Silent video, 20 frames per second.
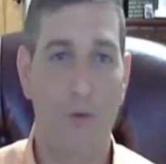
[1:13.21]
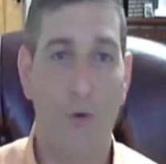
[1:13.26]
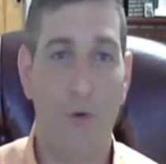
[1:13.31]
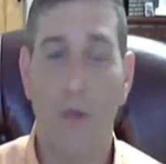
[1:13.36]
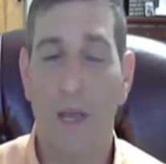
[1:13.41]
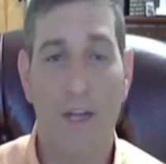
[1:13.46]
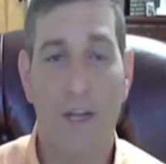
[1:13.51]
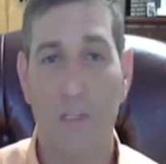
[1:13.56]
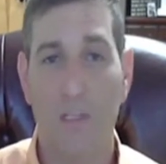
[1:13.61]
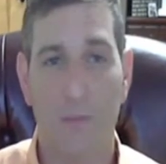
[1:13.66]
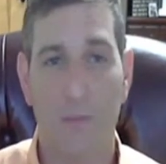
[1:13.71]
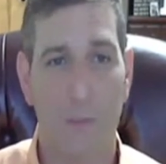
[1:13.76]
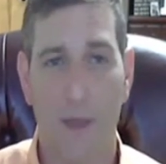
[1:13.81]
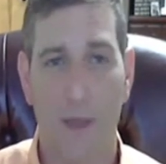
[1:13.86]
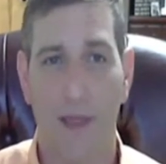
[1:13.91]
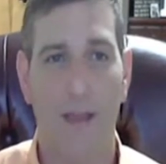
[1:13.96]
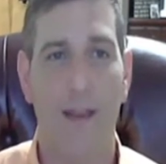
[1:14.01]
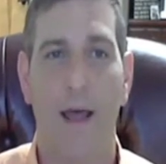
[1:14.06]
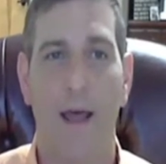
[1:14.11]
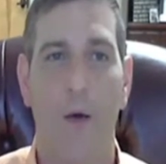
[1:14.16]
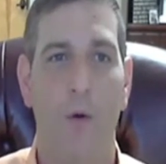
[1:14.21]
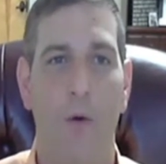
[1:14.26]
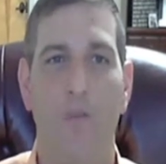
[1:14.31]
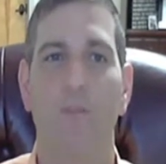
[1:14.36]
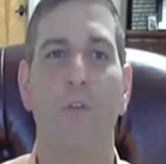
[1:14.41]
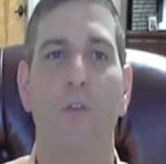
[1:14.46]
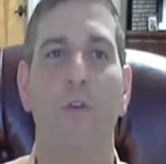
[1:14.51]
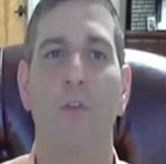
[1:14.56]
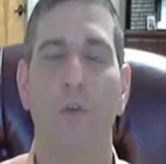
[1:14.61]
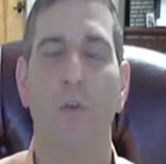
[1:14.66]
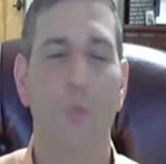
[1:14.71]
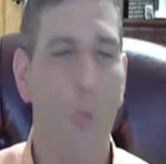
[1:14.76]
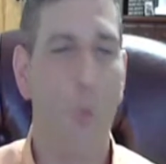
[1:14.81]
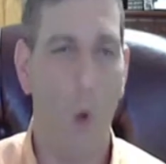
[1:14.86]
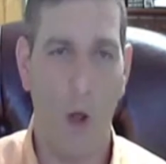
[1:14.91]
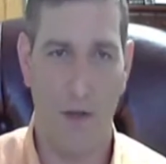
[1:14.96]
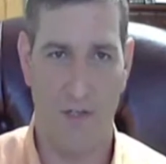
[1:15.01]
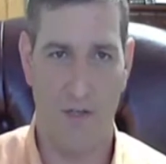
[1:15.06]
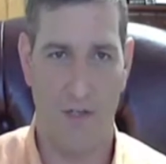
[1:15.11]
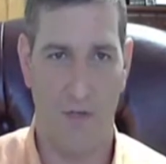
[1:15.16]
you can kind of spend however you
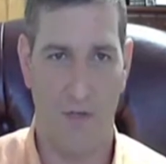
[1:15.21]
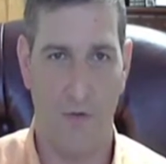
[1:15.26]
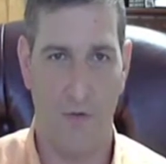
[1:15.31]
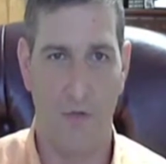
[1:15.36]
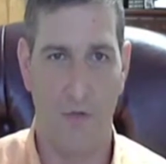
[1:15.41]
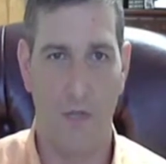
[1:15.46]
want to.